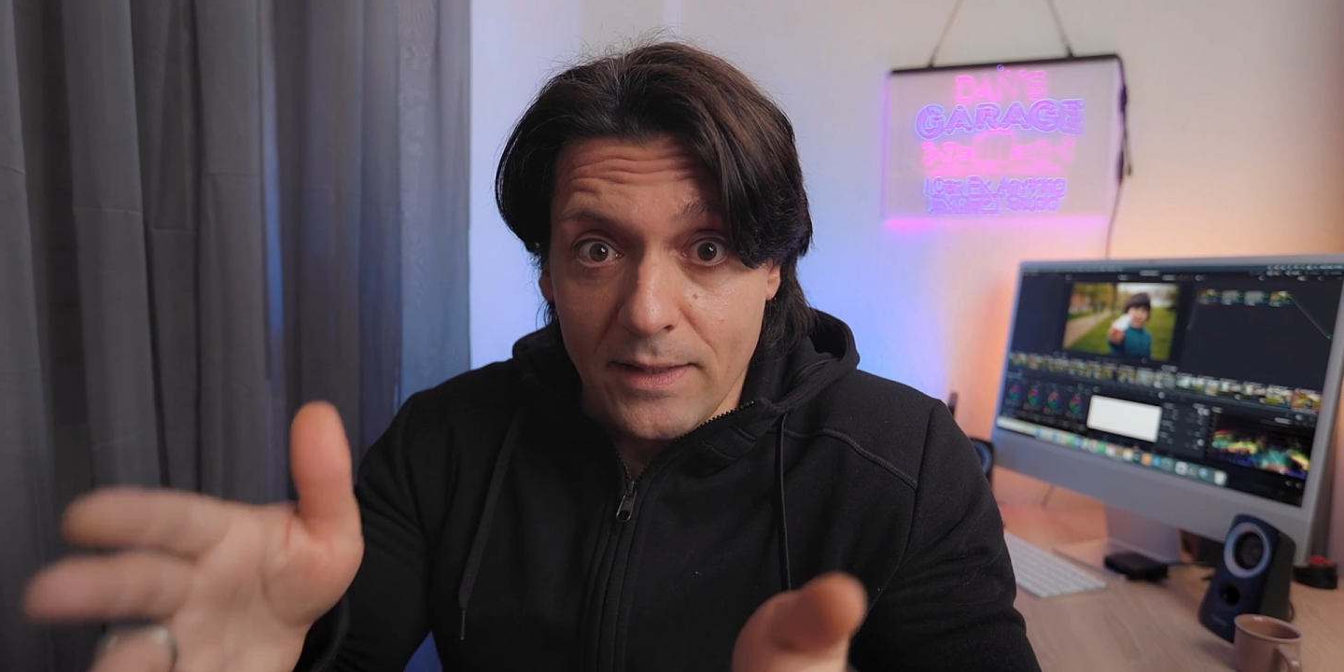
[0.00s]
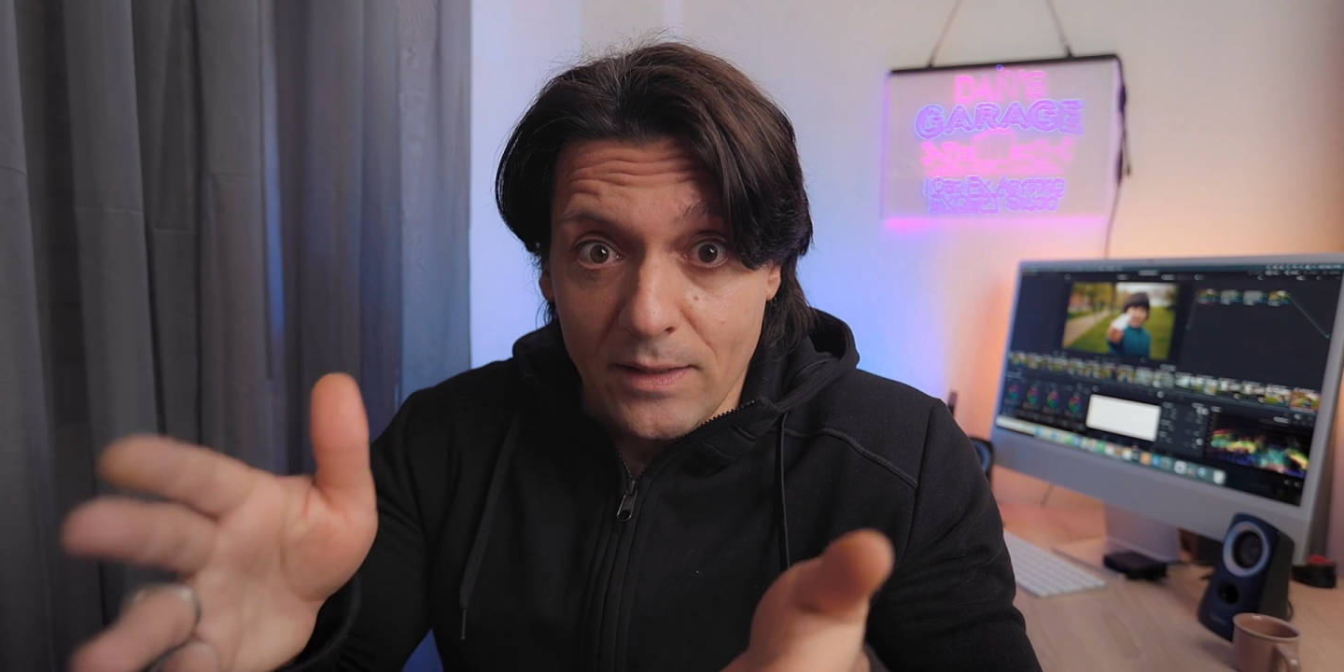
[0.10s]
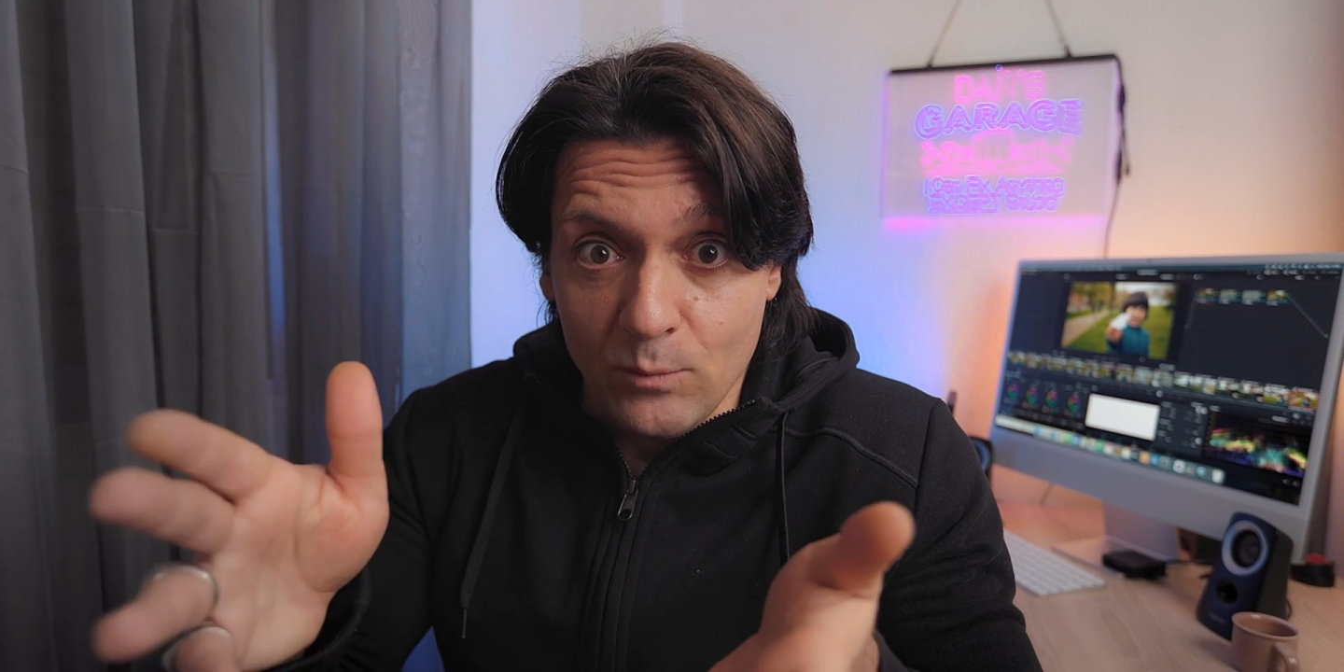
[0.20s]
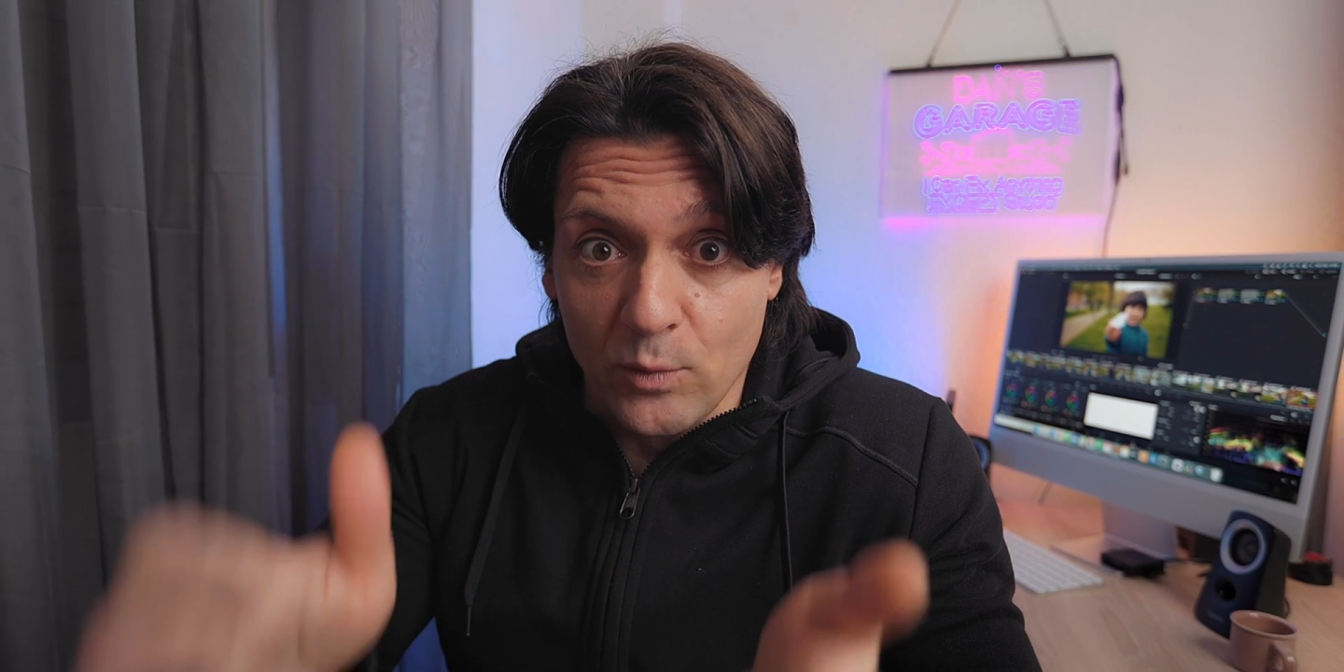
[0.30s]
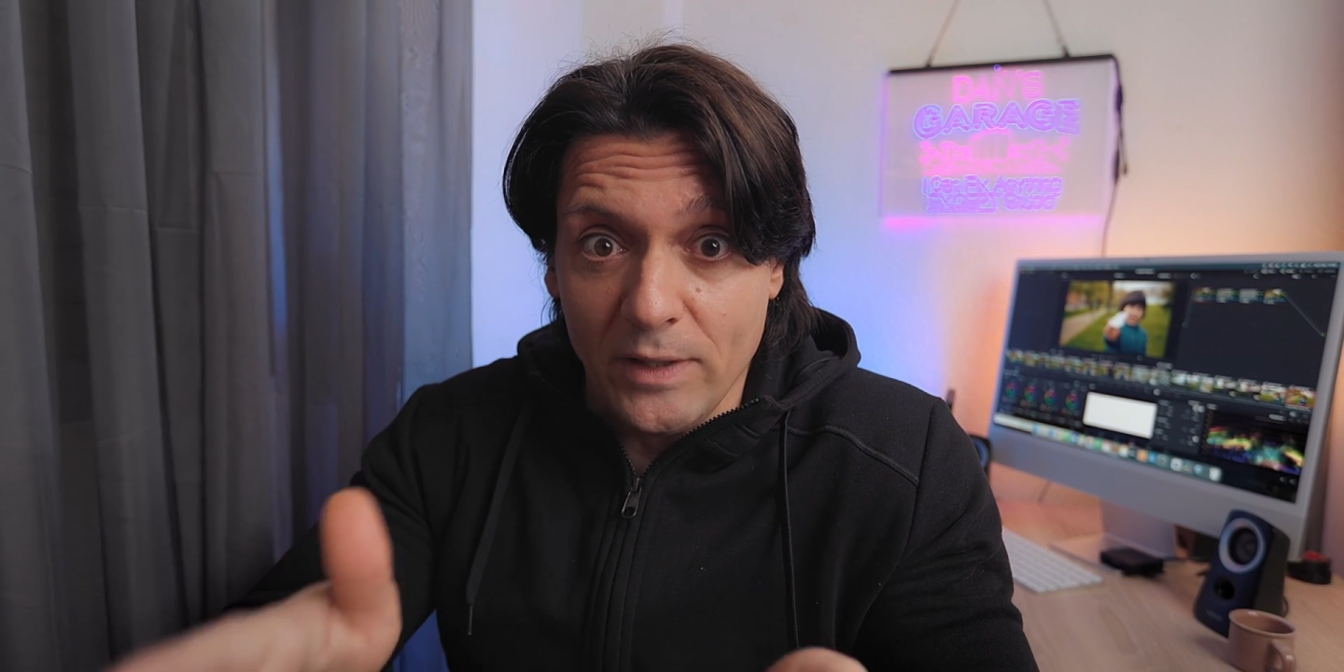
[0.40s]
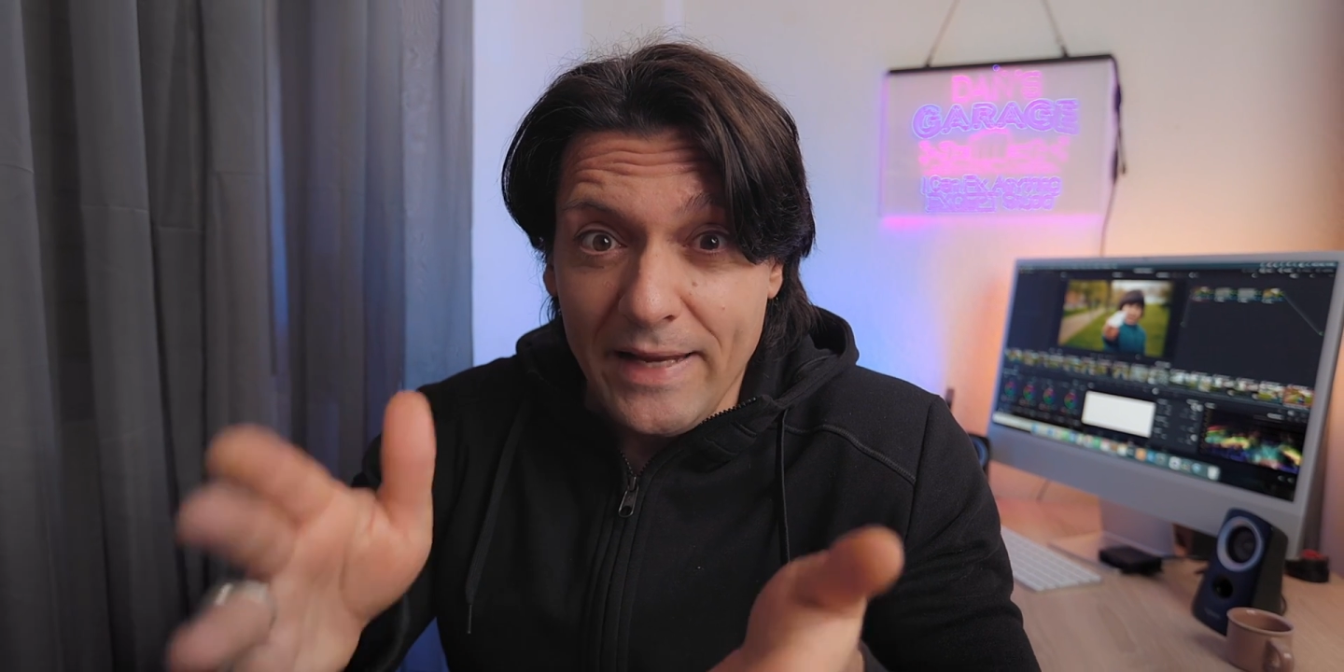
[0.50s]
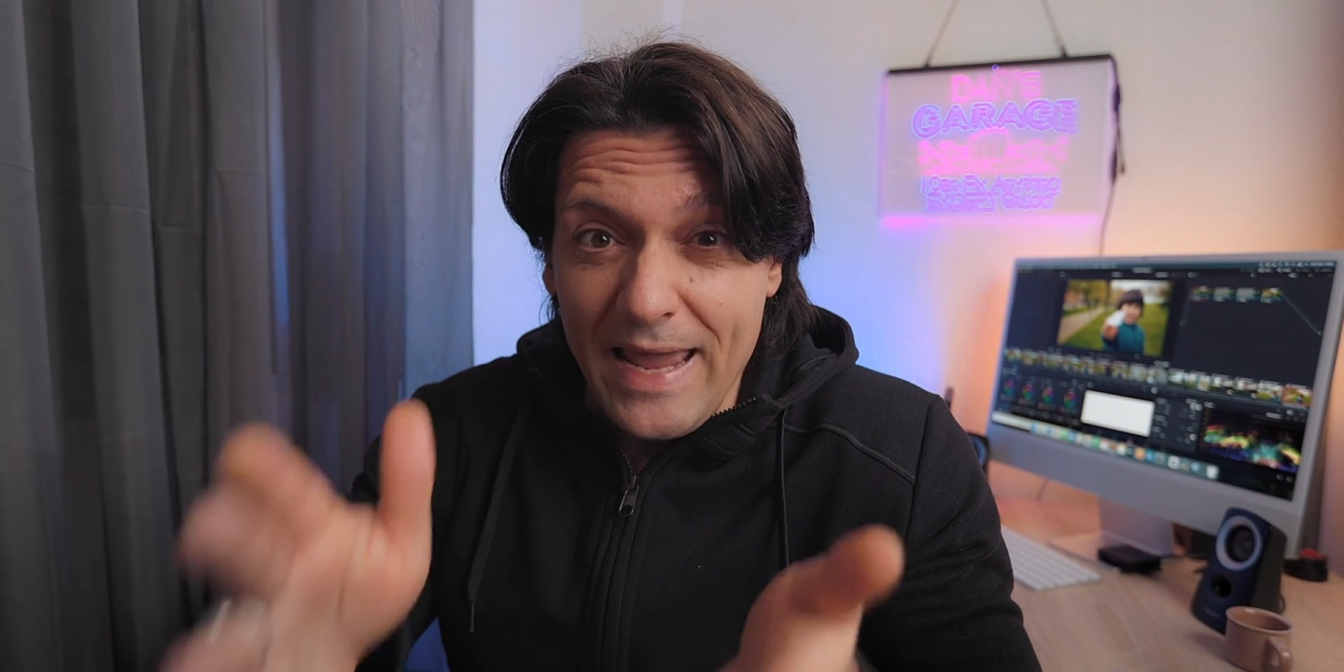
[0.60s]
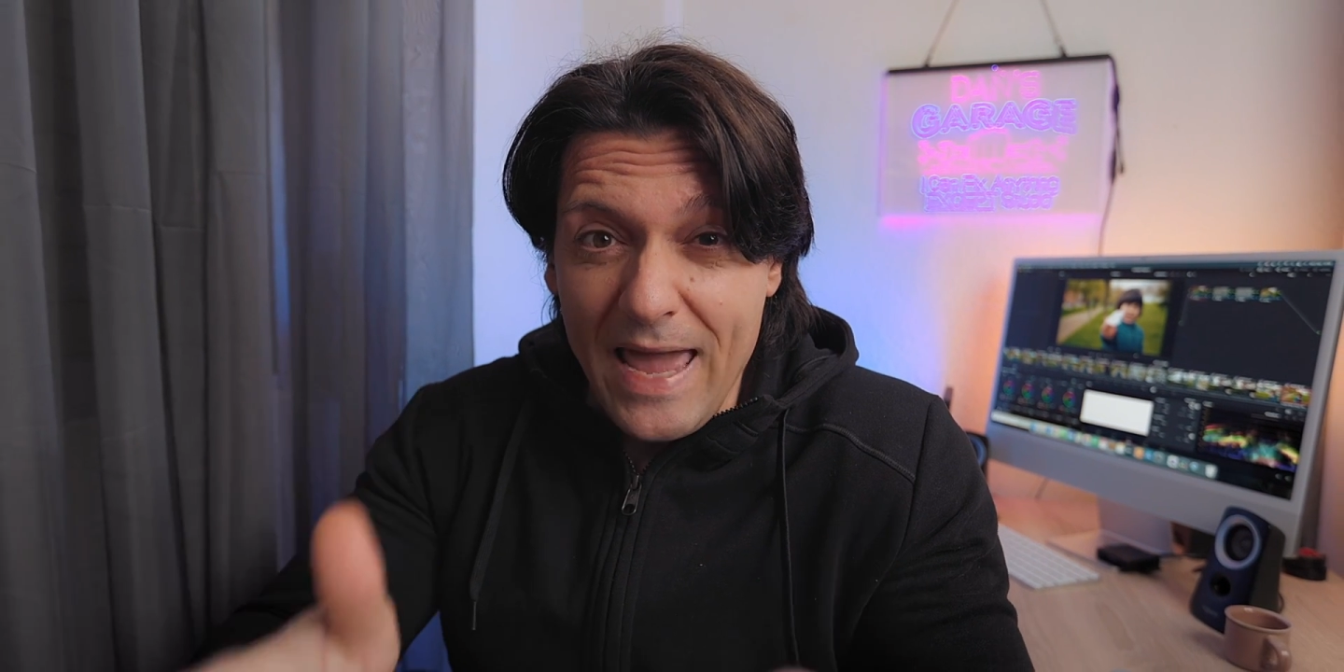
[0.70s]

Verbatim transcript: that I'm really